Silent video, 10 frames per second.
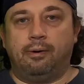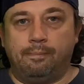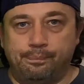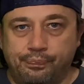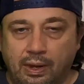
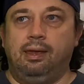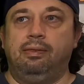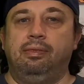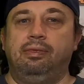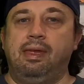him.
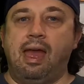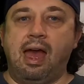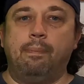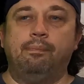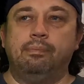And the
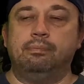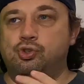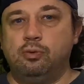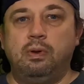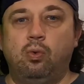app
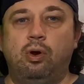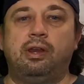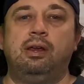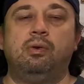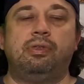should be
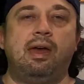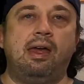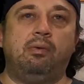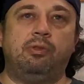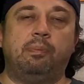working with
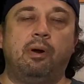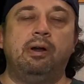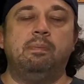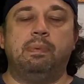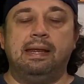that with a
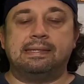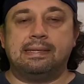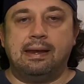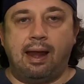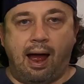party, but it's
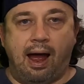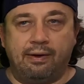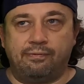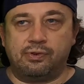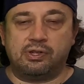
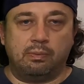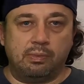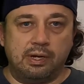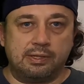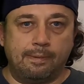not for some
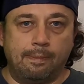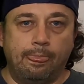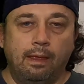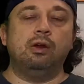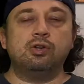reason.
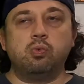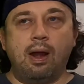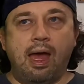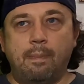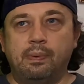Here's
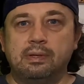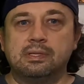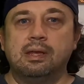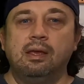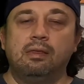what happens.